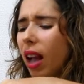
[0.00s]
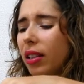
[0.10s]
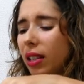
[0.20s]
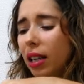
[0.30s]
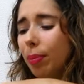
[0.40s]
I
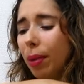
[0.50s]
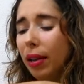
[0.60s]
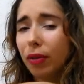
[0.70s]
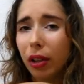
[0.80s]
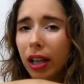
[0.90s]
stayed in
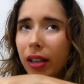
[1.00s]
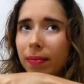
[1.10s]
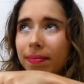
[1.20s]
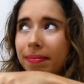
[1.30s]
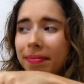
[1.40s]
bed for like
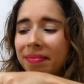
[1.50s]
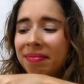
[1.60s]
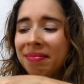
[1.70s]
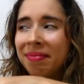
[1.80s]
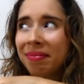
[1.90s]

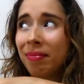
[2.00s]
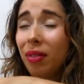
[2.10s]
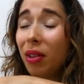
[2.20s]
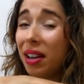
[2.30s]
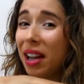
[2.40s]

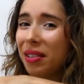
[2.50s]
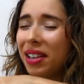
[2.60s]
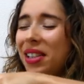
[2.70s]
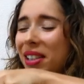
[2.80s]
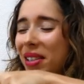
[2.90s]
3
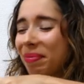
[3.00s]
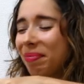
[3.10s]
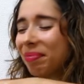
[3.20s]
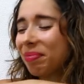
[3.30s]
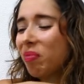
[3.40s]
hours.
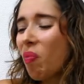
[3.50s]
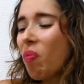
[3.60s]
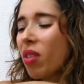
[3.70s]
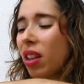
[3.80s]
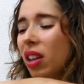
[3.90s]

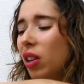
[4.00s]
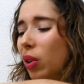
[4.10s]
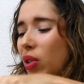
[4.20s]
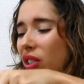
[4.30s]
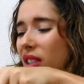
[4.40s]
You
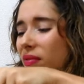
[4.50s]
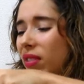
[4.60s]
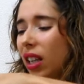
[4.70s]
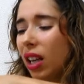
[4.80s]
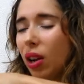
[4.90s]
know, just
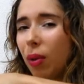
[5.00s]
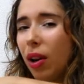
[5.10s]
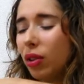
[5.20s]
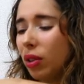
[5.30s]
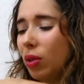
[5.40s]
dicking
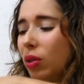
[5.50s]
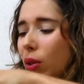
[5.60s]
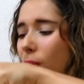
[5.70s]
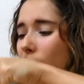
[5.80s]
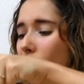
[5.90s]
around on
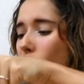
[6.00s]
YouTube.